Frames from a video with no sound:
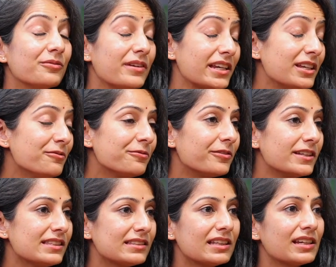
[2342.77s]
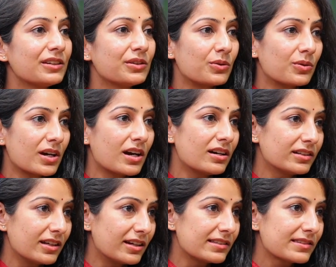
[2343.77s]
very first thing yoga
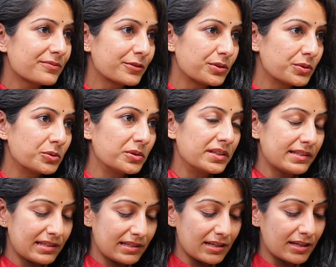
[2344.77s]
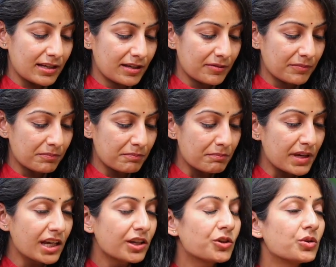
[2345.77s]
does for you is
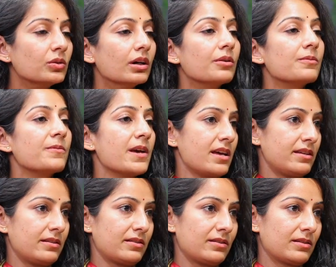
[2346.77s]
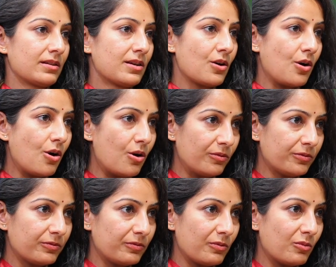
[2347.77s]
make you aware
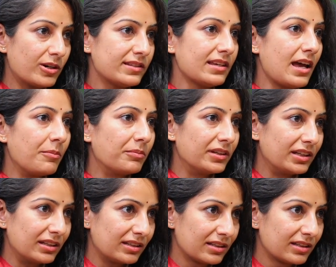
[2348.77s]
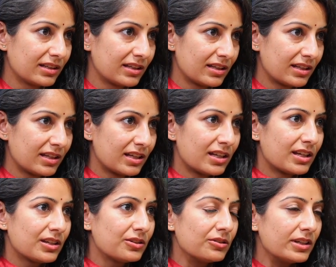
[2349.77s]
of what's happening.
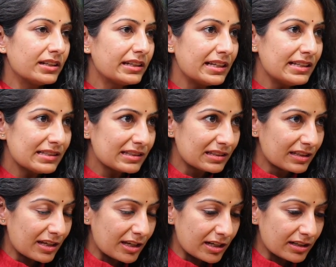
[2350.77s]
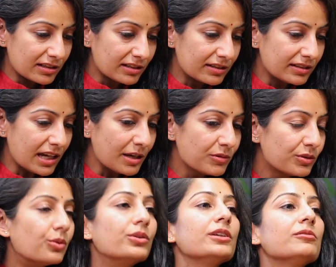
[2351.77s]
At least till the time you
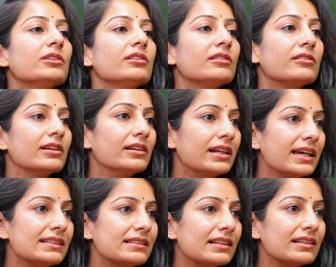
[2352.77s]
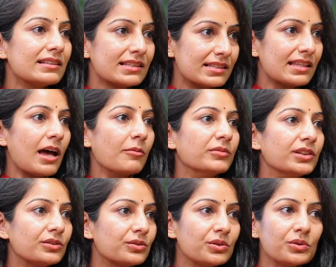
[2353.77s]
don't even realize that this is
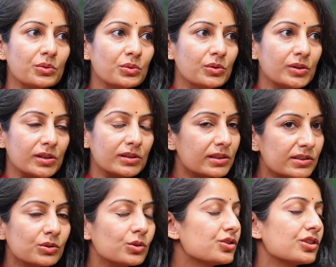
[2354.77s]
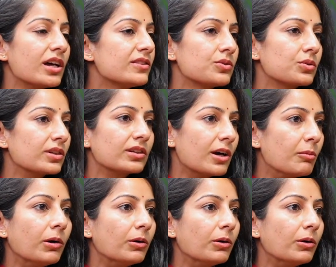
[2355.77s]
happening to you, there's no chance you can come